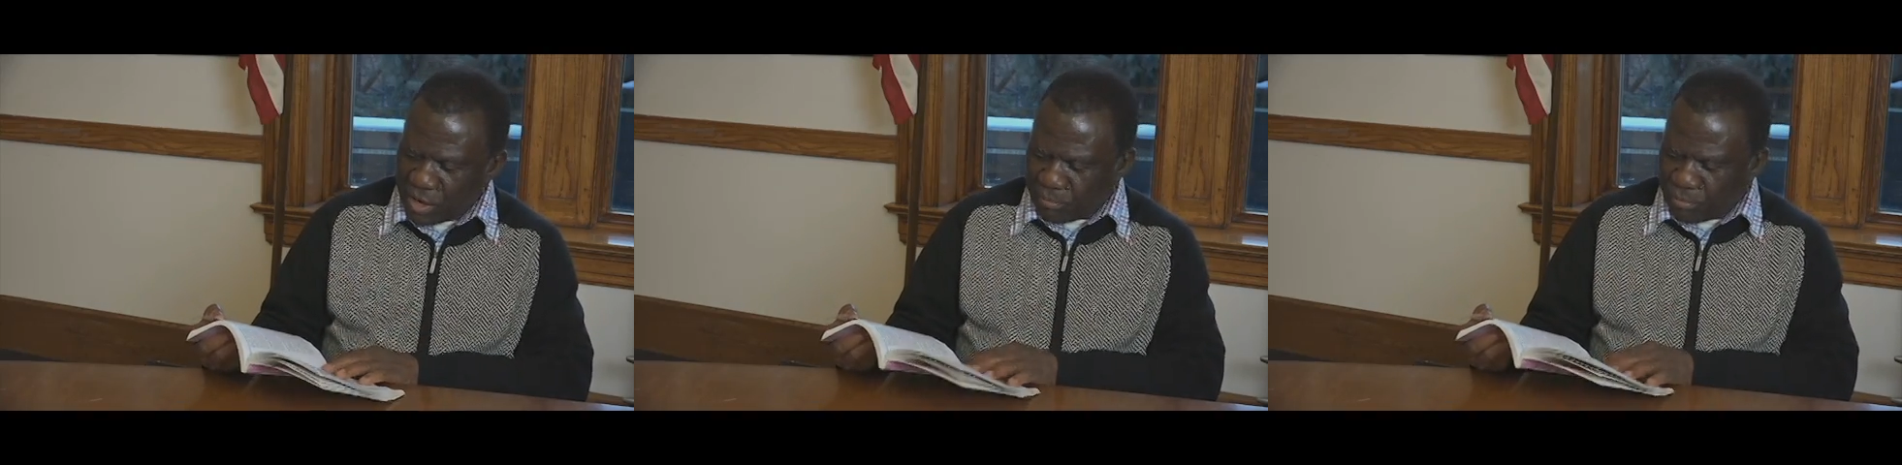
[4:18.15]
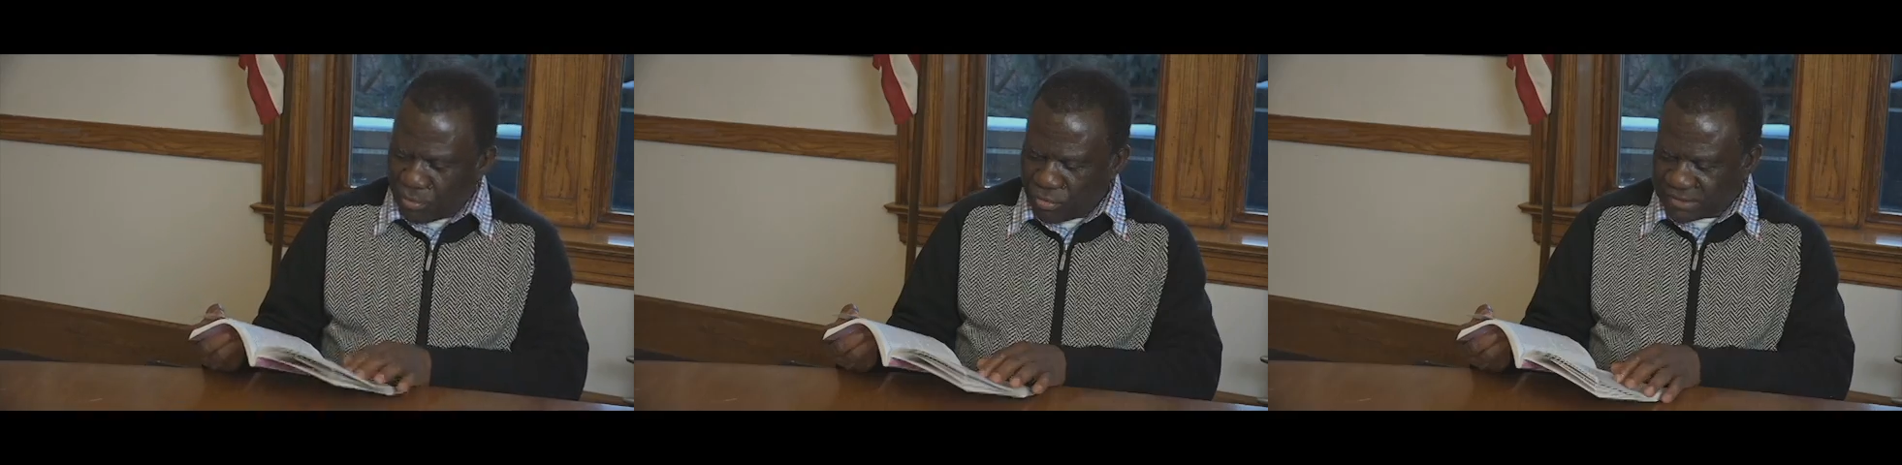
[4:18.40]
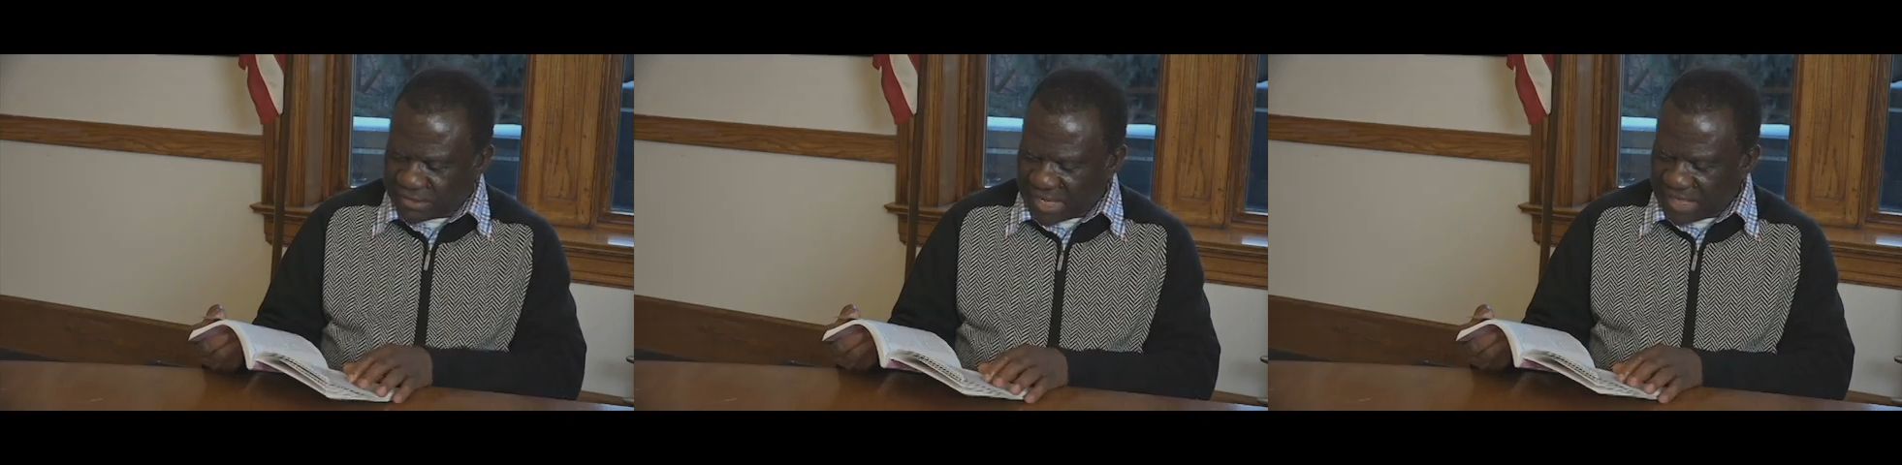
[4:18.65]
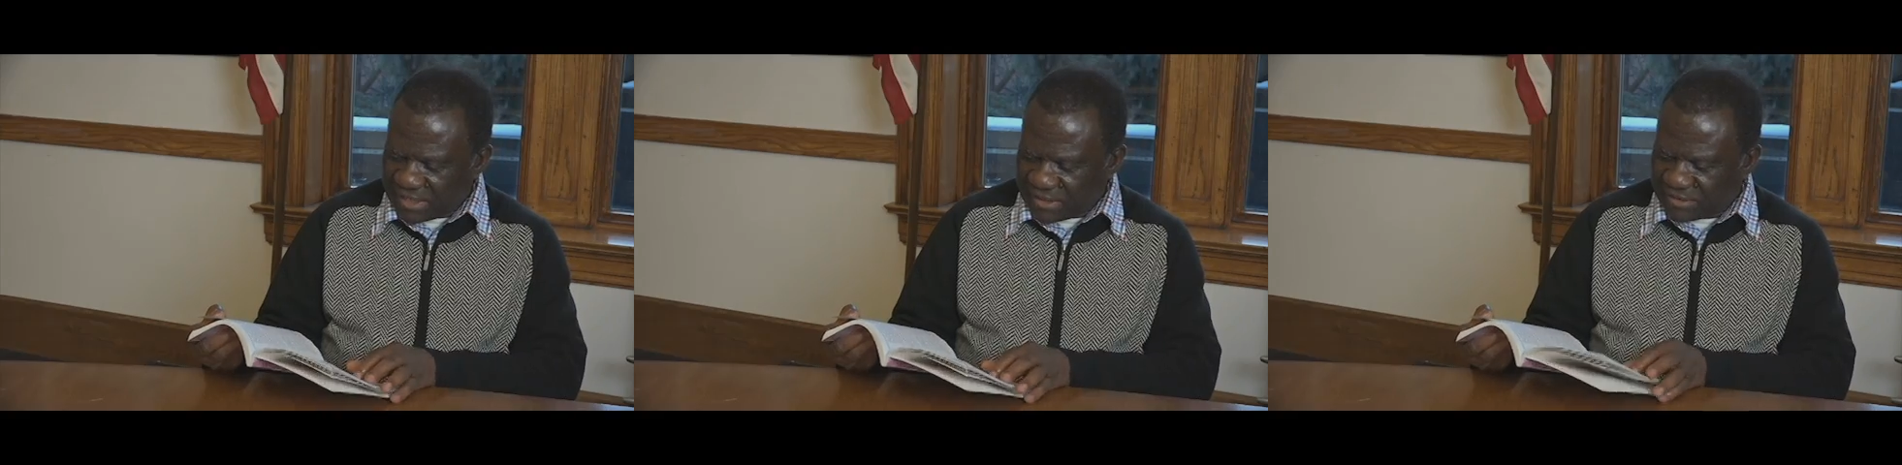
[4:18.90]
pool
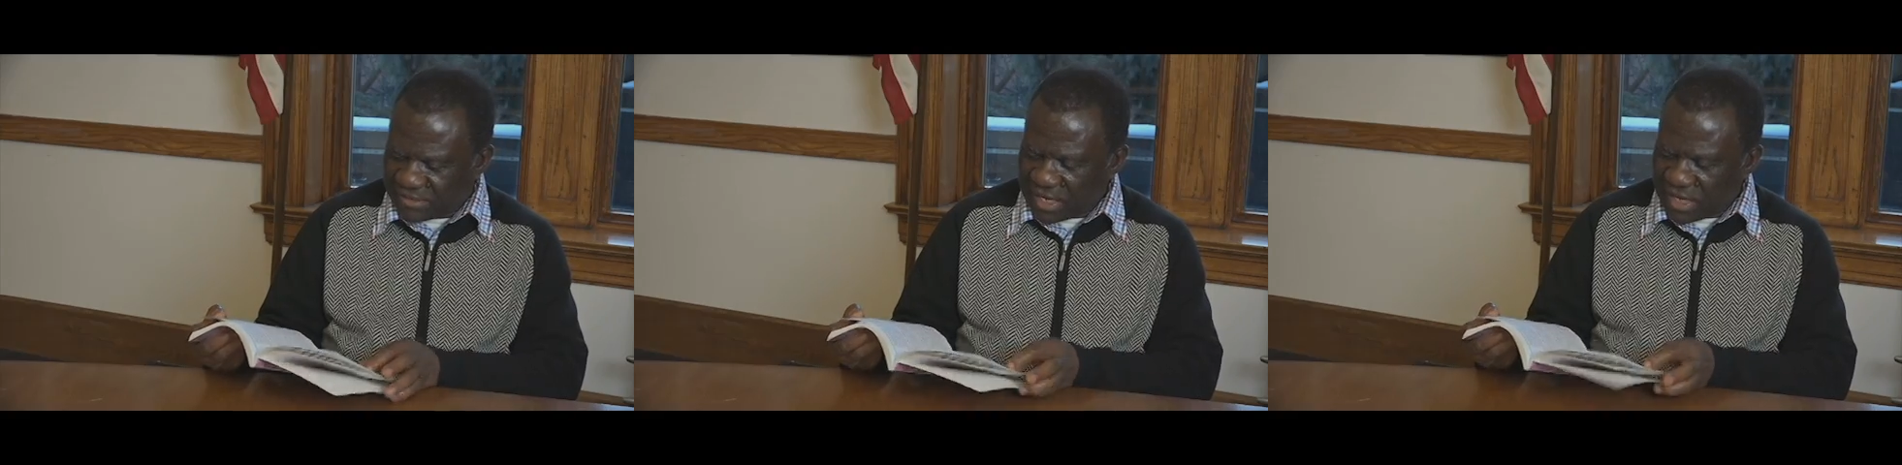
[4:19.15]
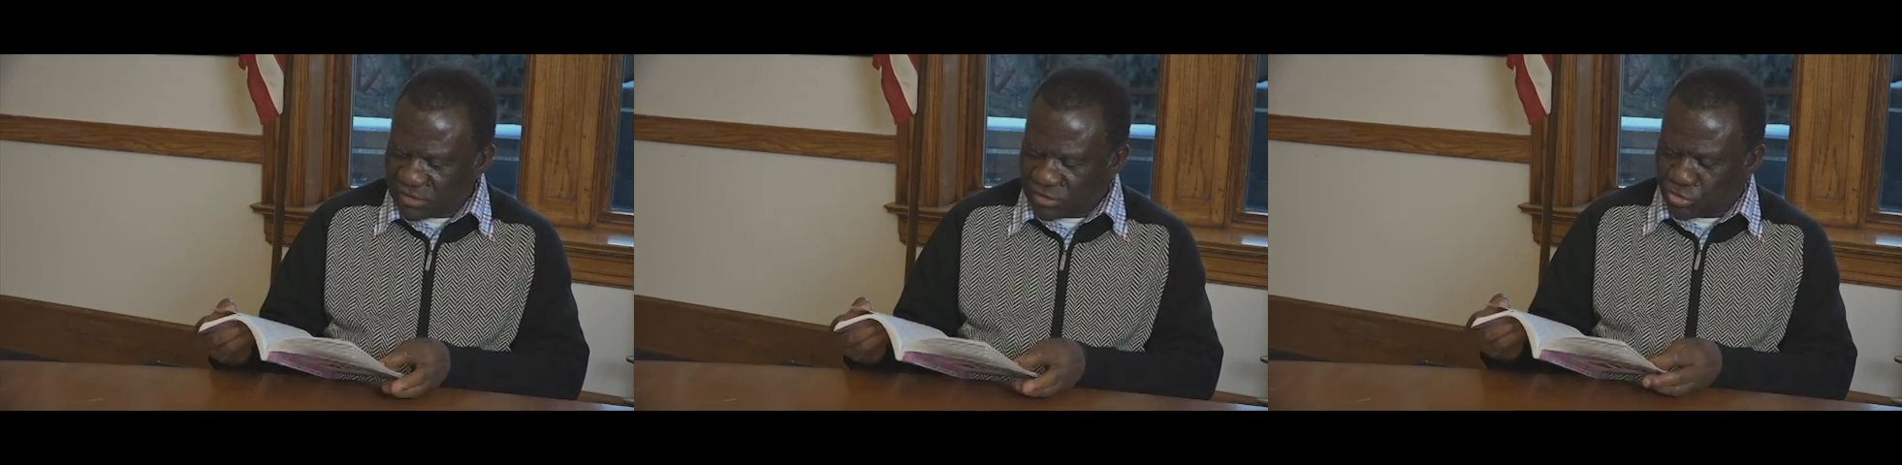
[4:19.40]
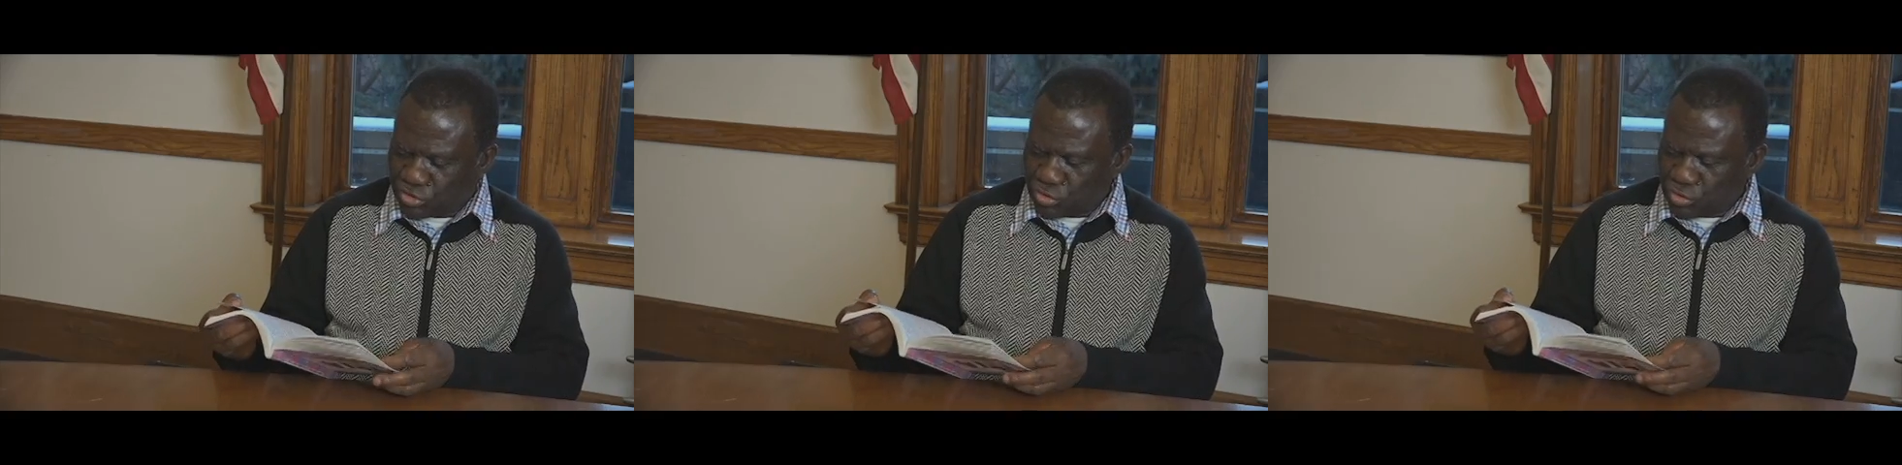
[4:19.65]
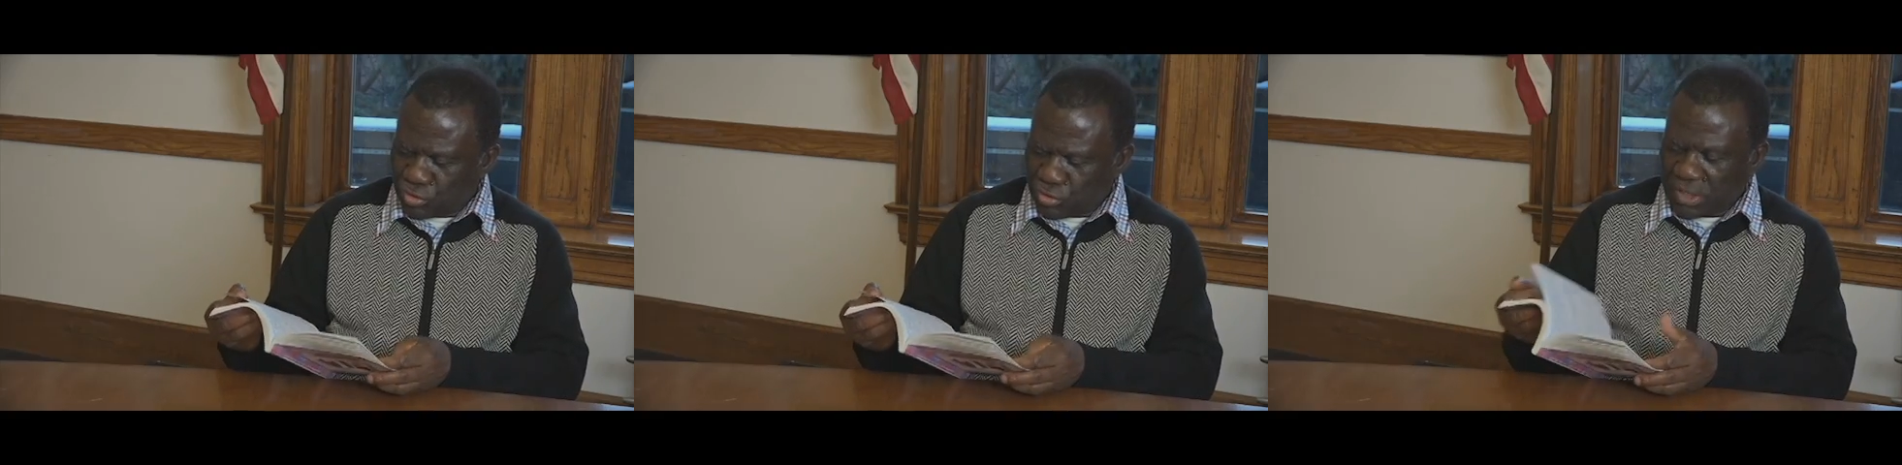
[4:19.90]
selling, sales
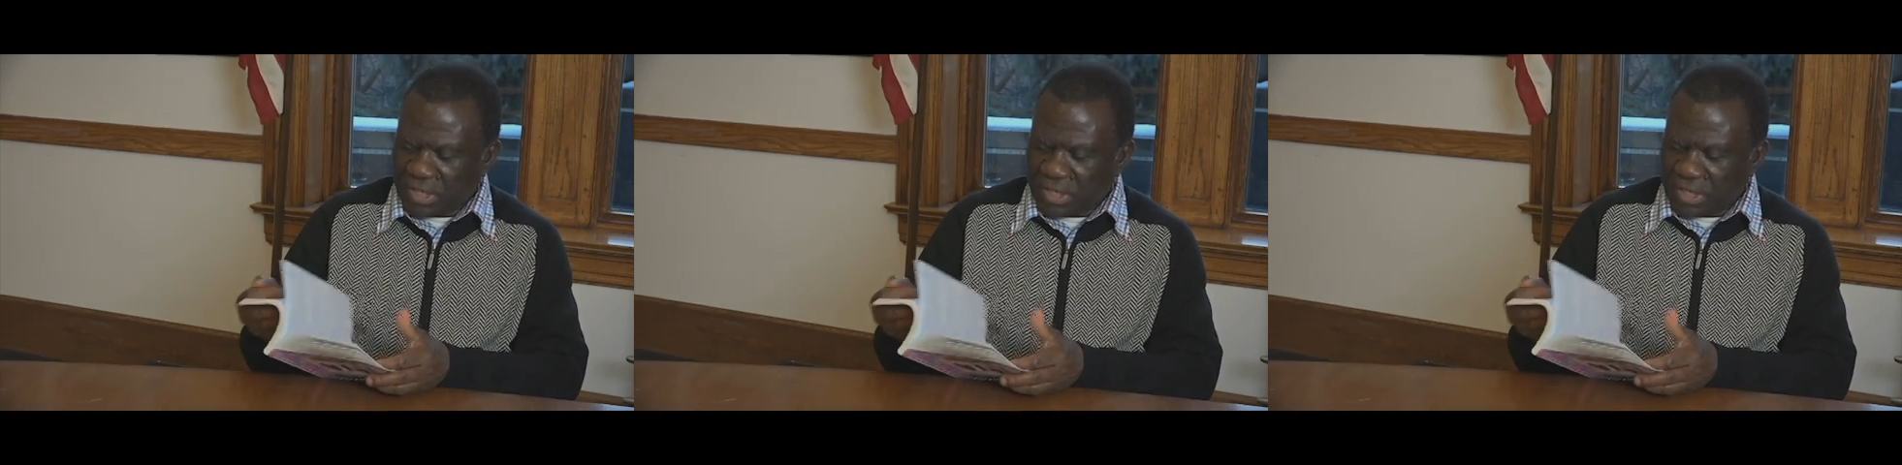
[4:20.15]
through